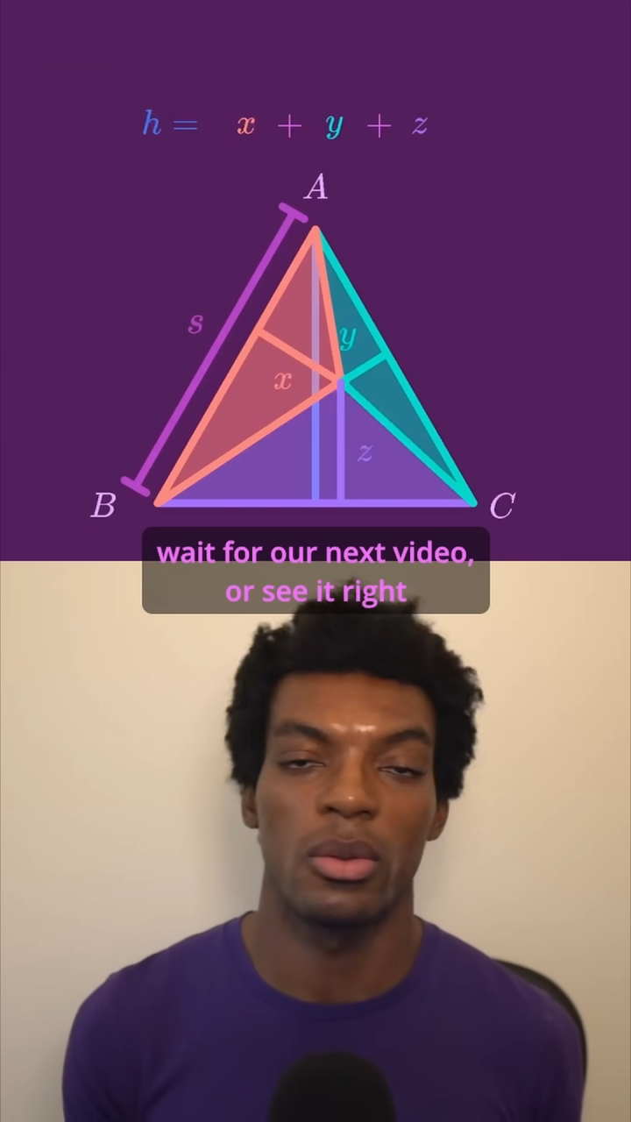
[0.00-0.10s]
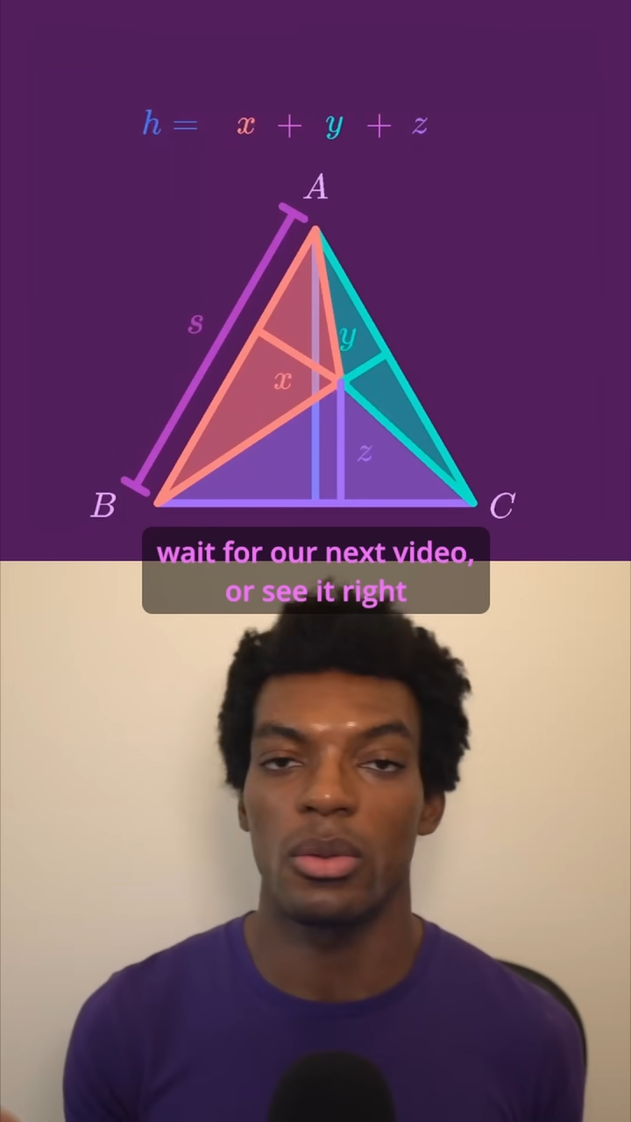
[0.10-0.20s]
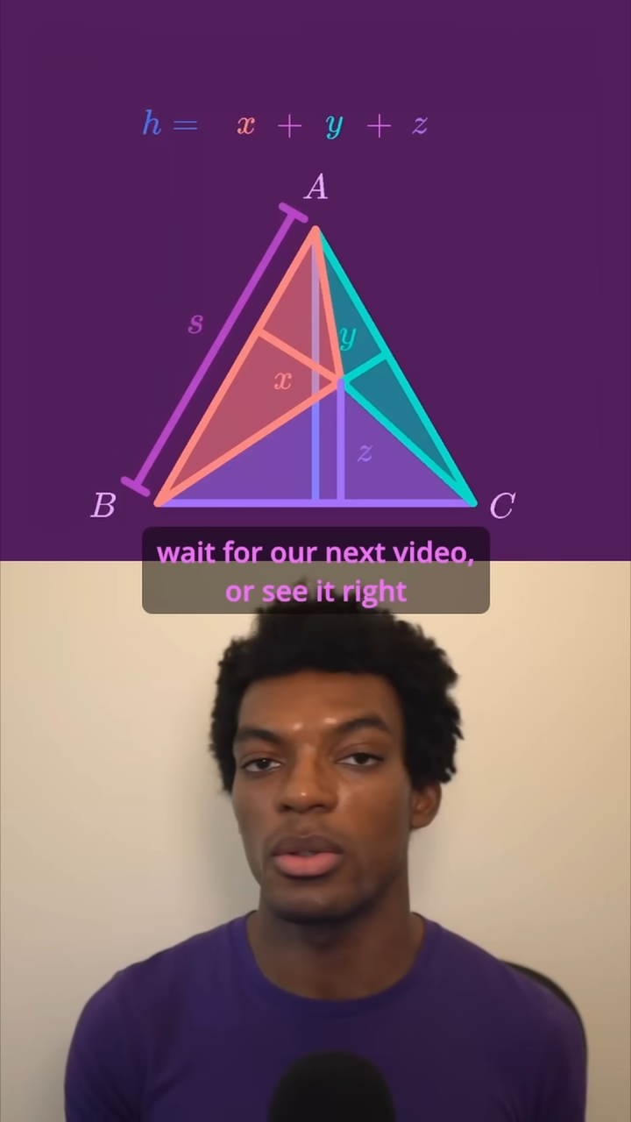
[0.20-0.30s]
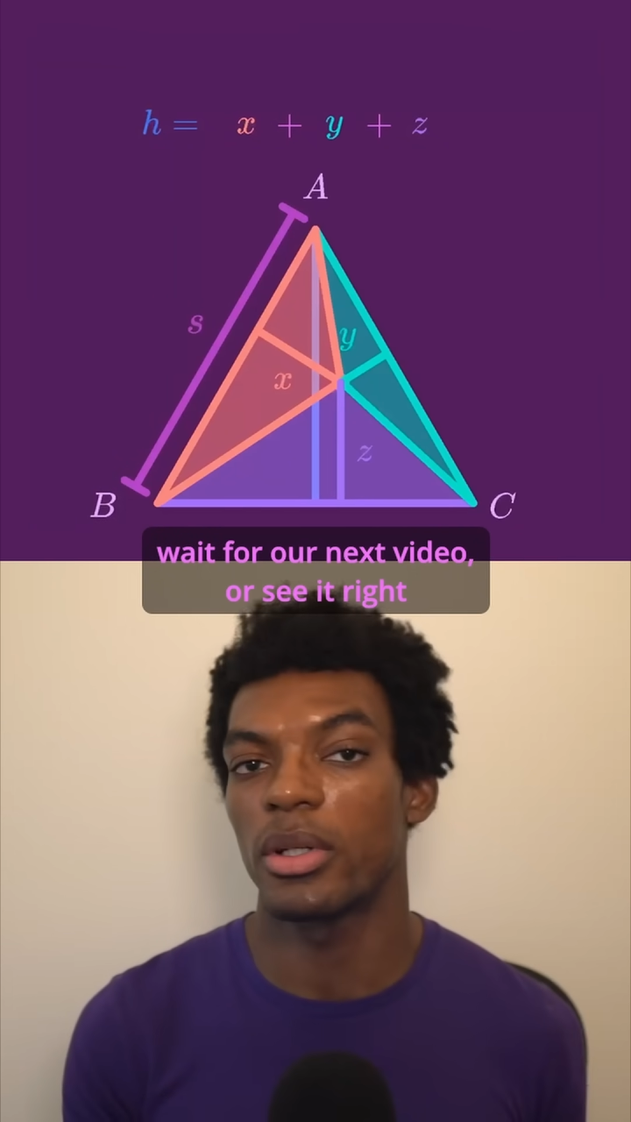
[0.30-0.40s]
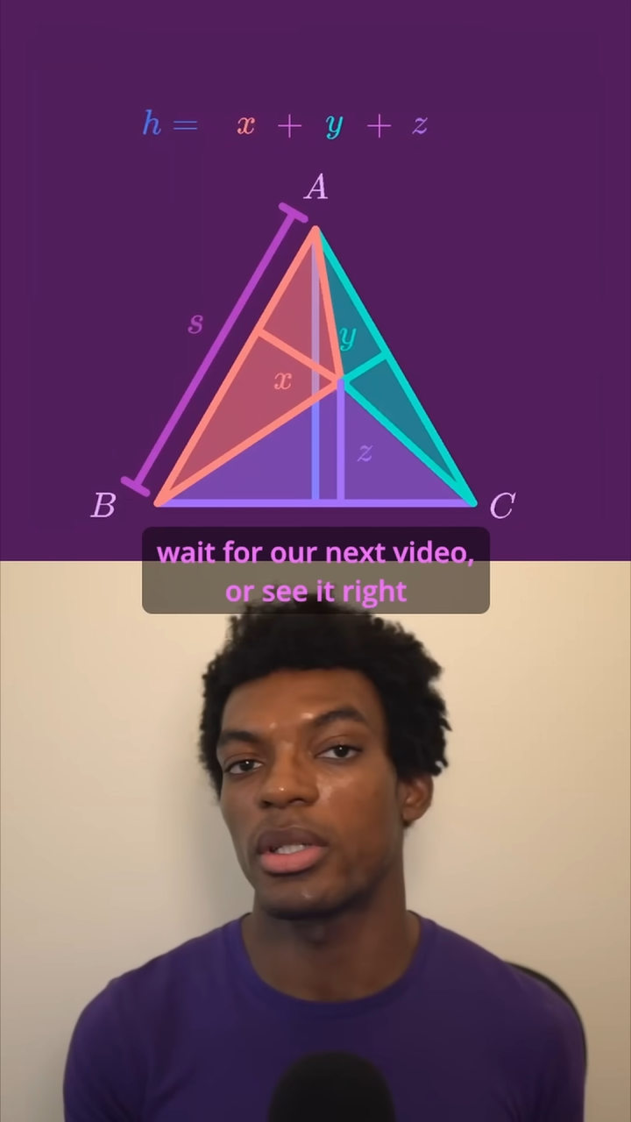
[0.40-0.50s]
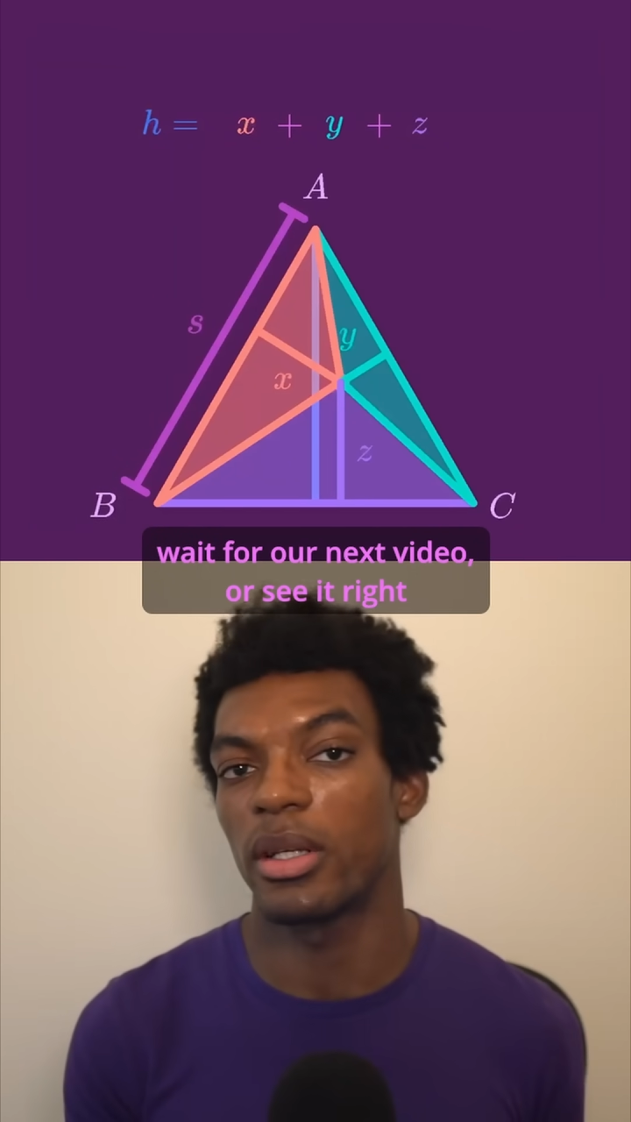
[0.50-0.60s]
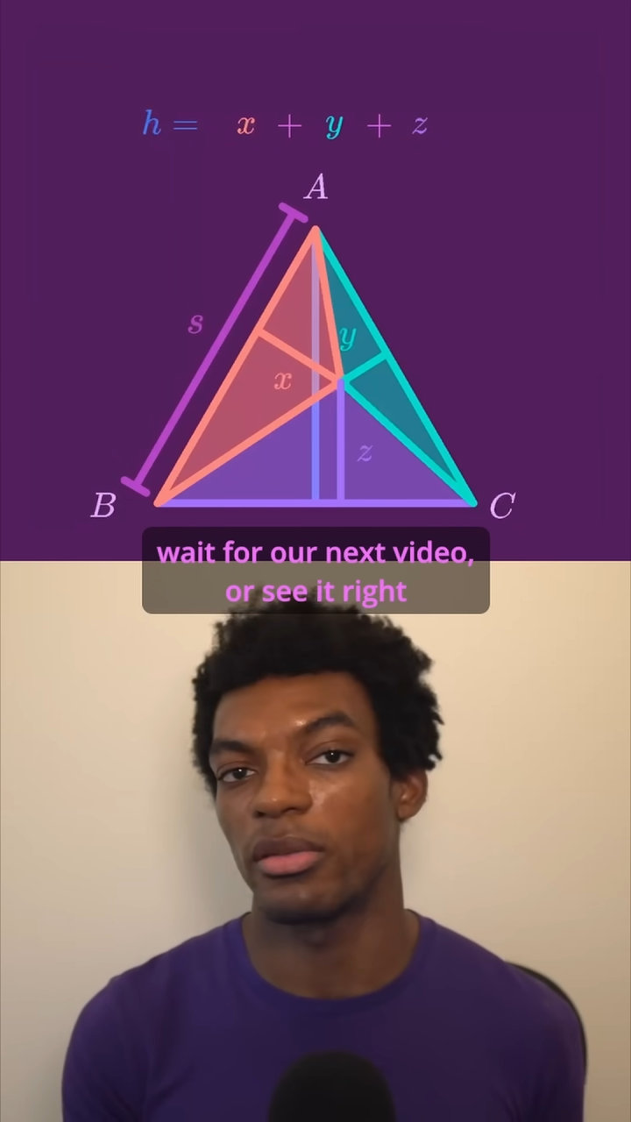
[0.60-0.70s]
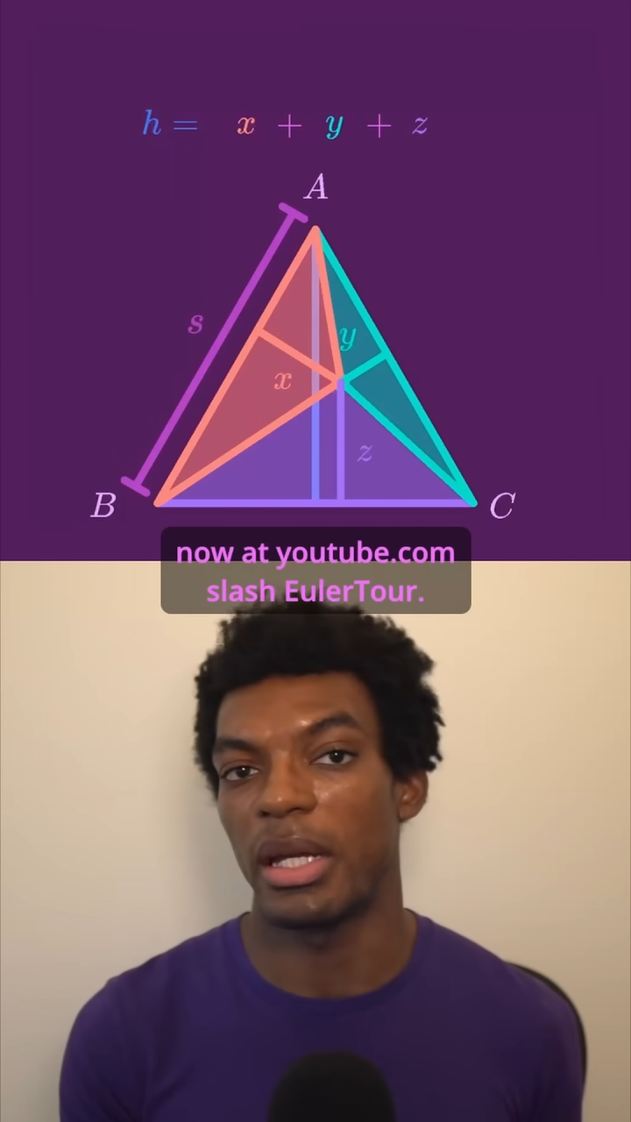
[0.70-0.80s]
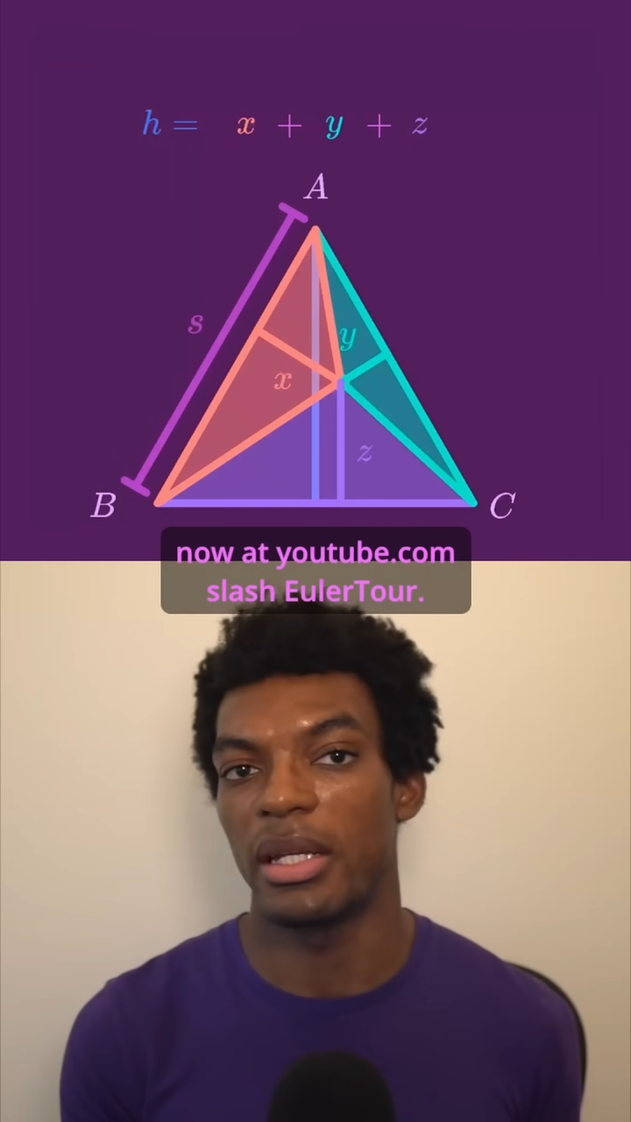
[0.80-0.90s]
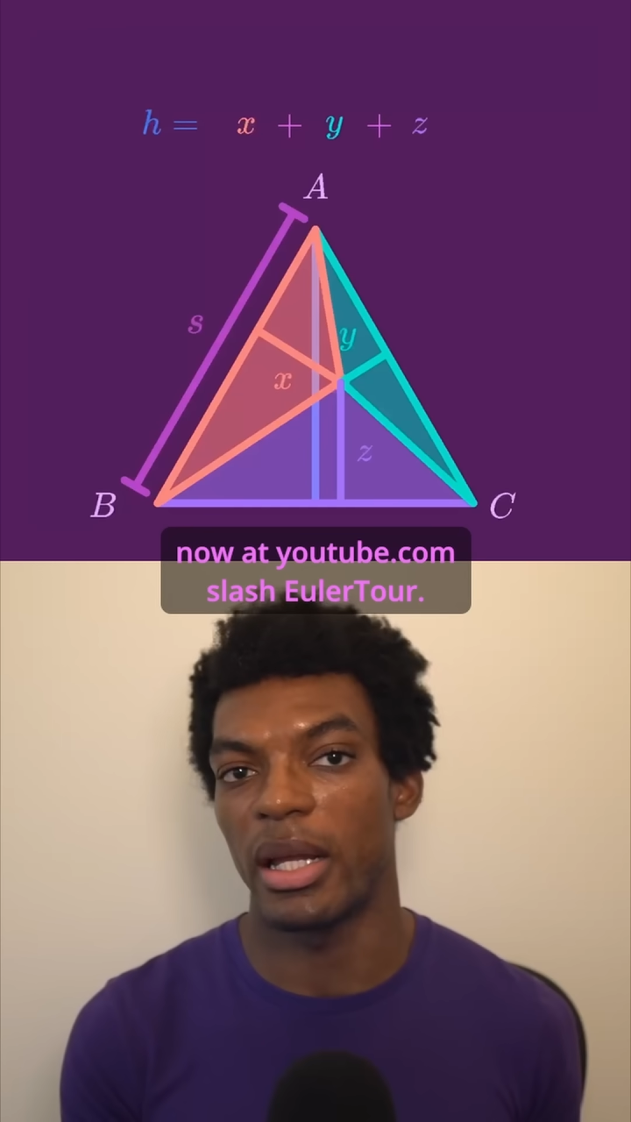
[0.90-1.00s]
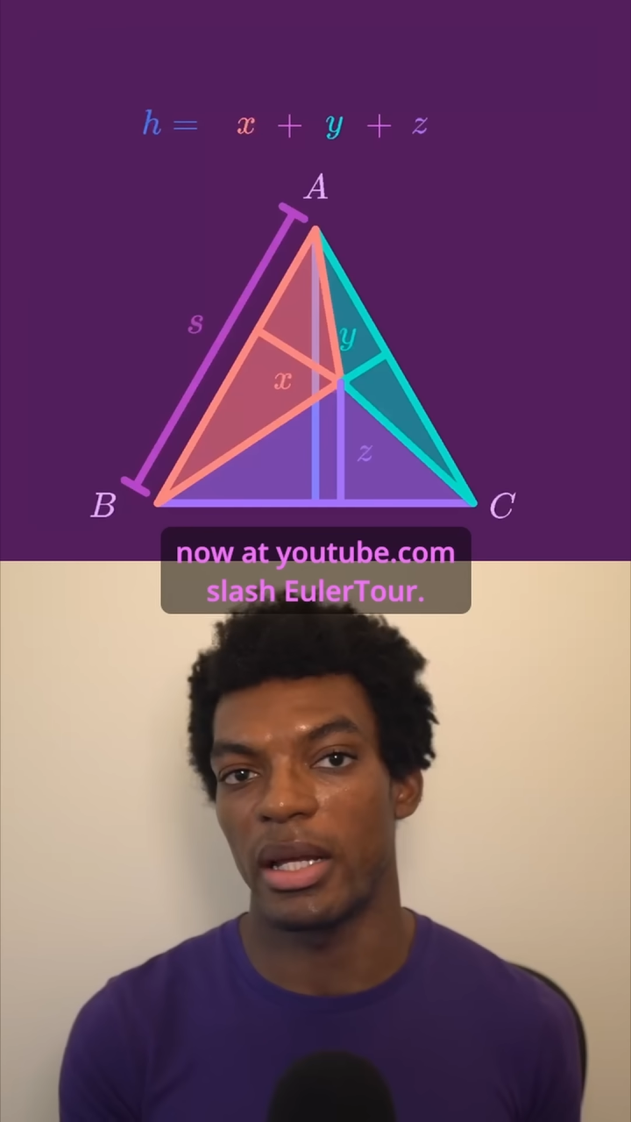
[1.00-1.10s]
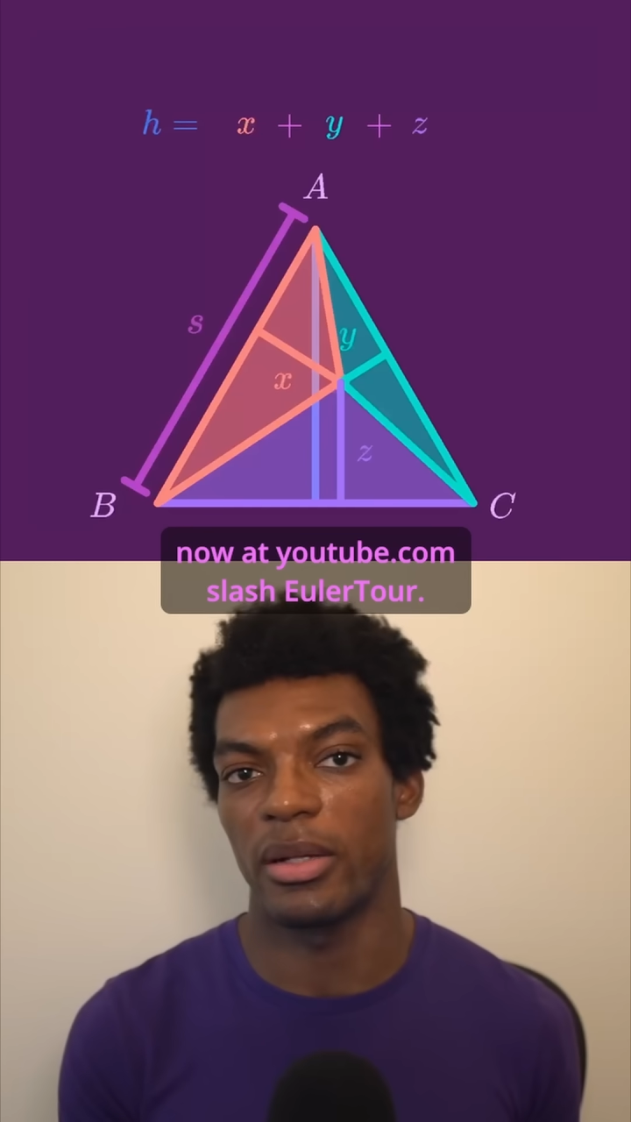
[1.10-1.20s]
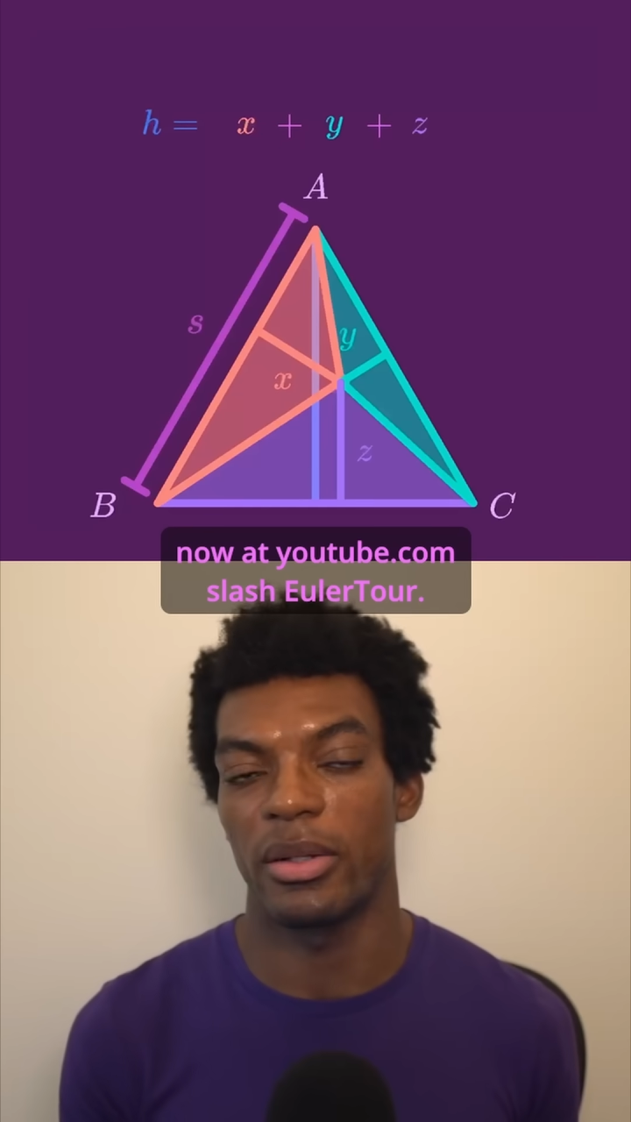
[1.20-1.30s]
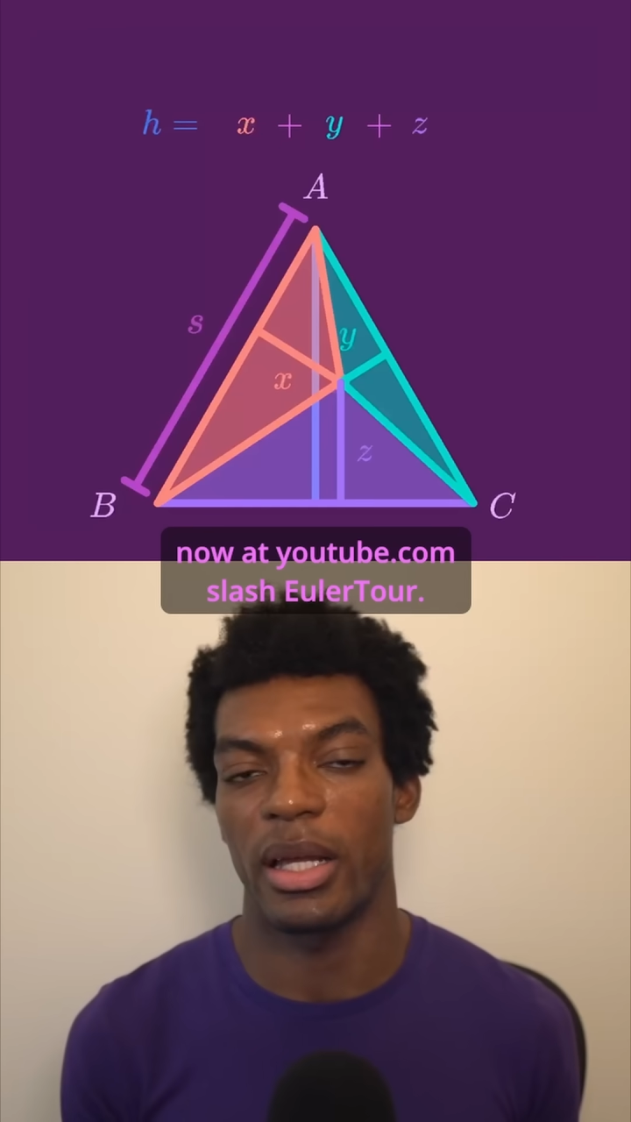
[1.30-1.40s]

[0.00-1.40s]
or see it right now